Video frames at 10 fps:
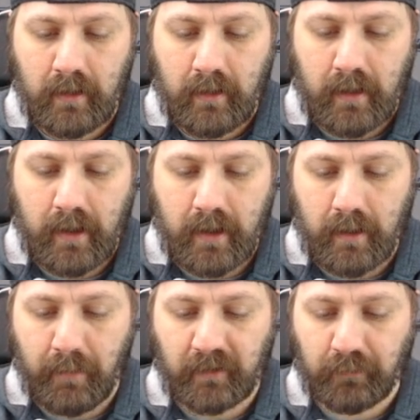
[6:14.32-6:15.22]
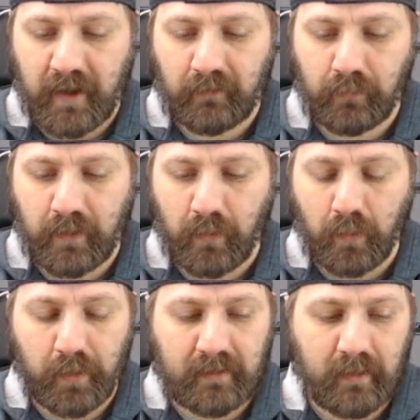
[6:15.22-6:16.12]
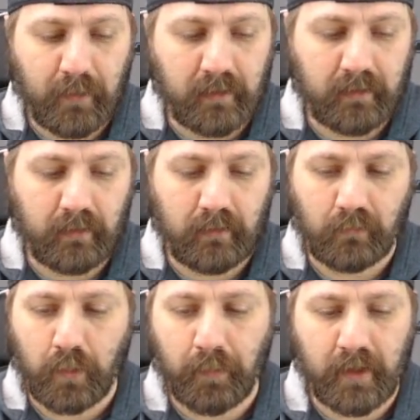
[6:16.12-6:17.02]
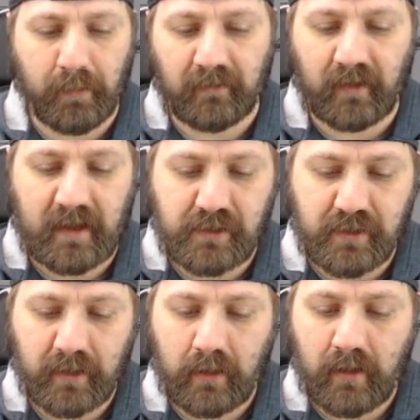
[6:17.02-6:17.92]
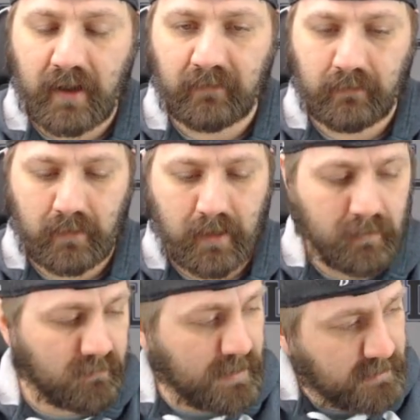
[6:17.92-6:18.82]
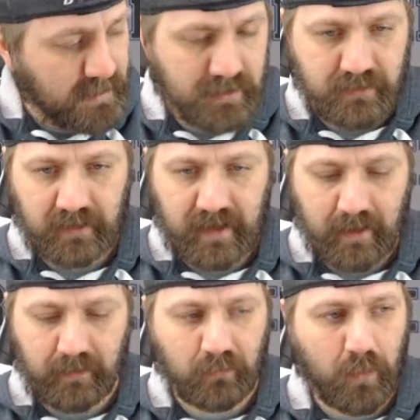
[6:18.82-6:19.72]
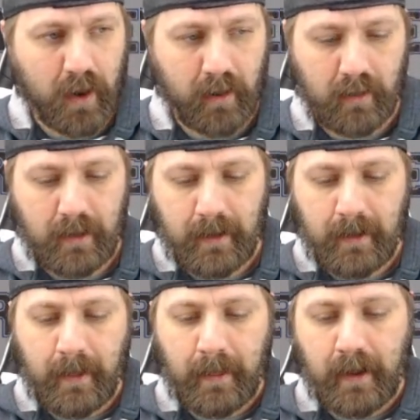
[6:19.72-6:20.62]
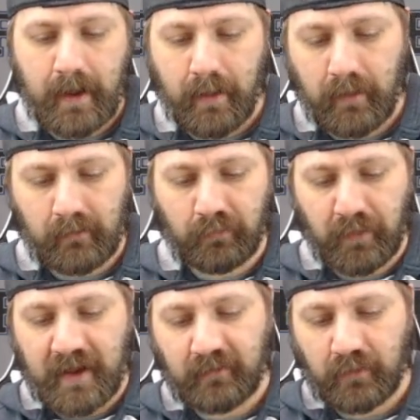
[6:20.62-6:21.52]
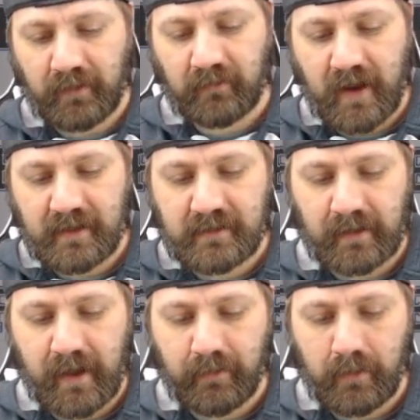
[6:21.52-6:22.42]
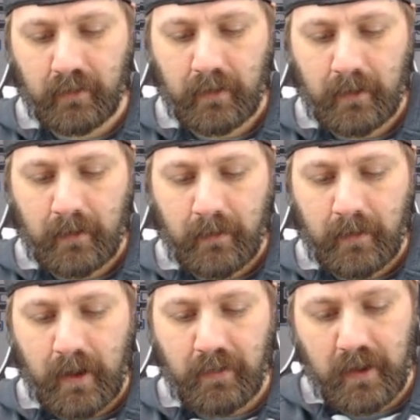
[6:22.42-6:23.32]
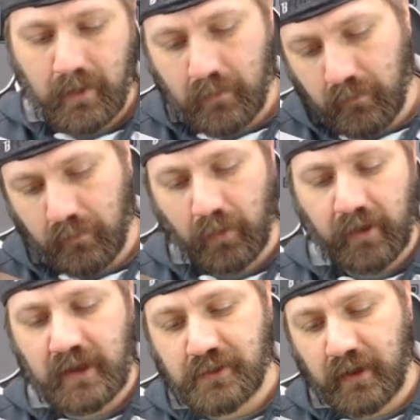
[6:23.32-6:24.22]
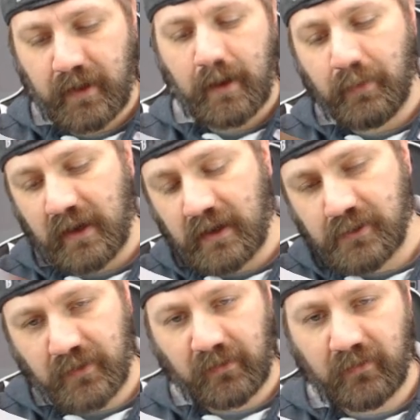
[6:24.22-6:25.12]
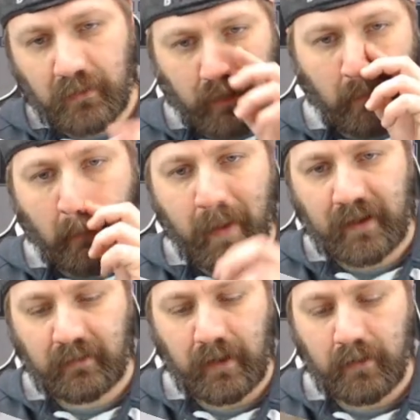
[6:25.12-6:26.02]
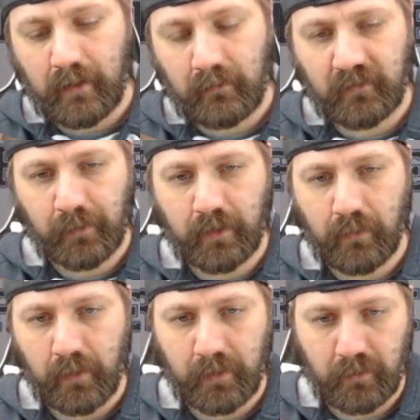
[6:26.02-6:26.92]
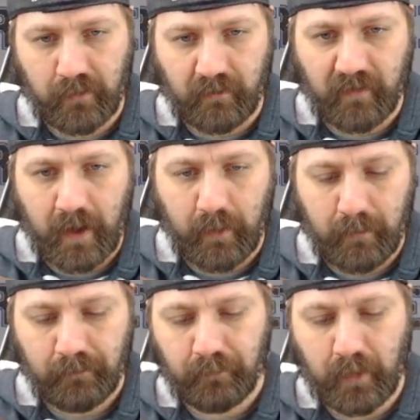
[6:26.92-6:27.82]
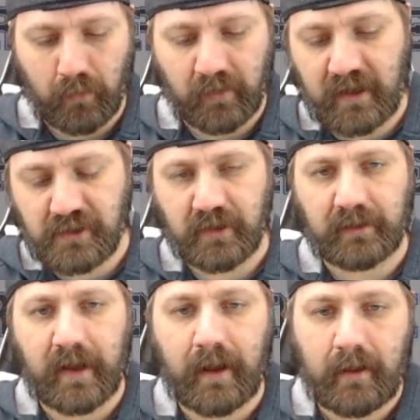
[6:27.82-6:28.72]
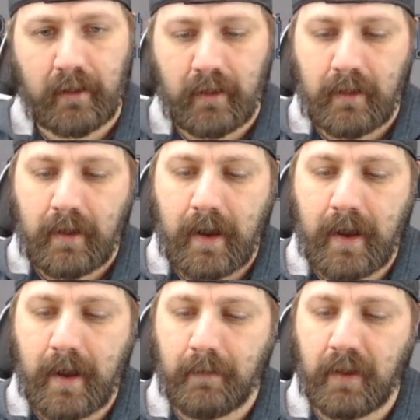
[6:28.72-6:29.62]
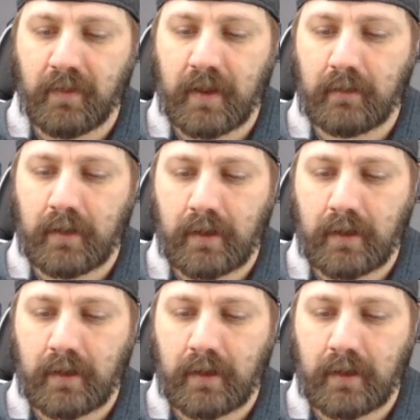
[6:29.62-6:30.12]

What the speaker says: And butt splice, what we typically do is we'll put a piece of heat shrink across, slide the heat shrink down this wire, splice all these lines together, and then pull the heat shrink up and heat shrink seal it back together, similar to what we do with our fiber, but we'll heat shrink that. And then